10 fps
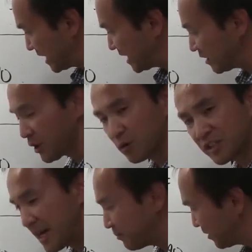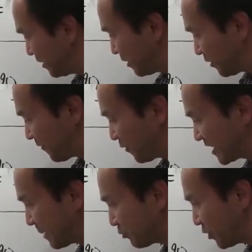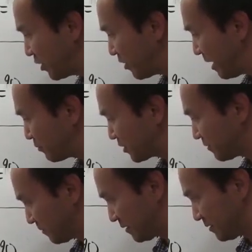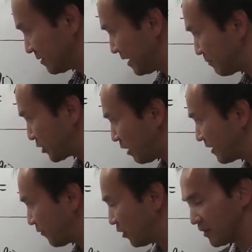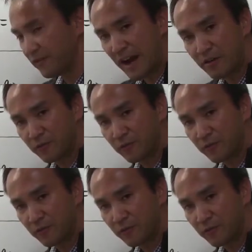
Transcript: little steps, or for step 3, where I'm solving for the value for